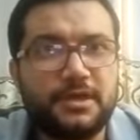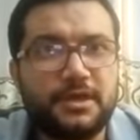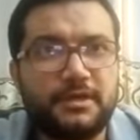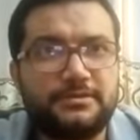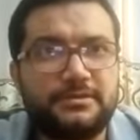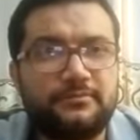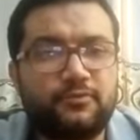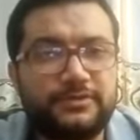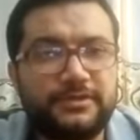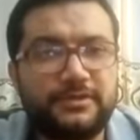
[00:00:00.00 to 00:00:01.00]
There are
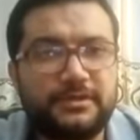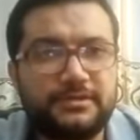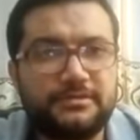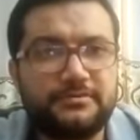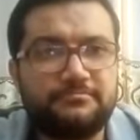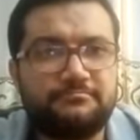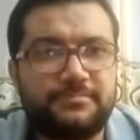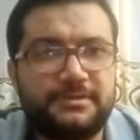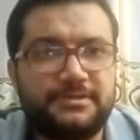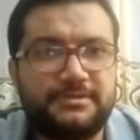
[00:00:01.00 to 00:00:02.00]
more details,
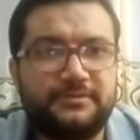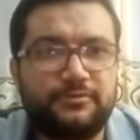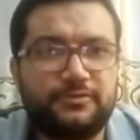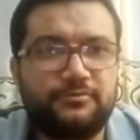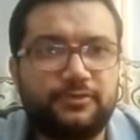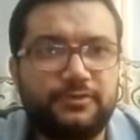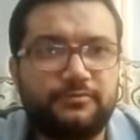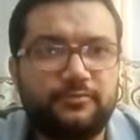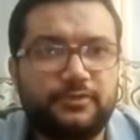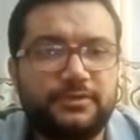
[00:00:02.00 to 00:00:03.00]
but this is the most important
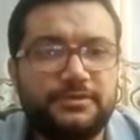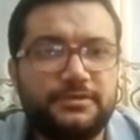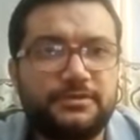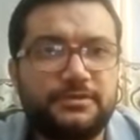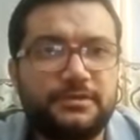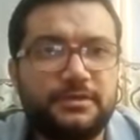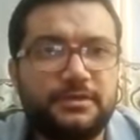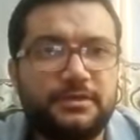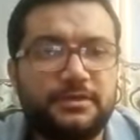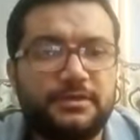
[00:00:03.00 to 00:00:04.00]
points
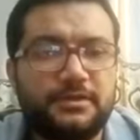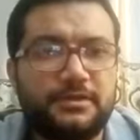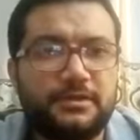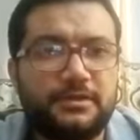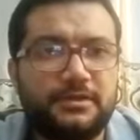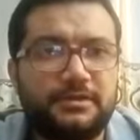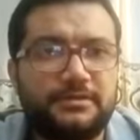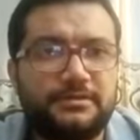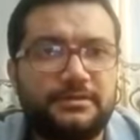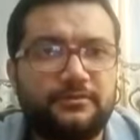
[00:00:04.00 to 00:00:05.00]

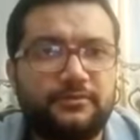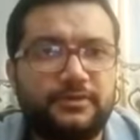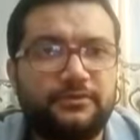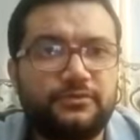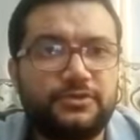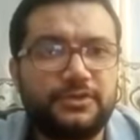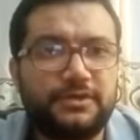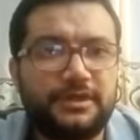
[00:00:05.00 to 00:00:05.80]
that we need to check.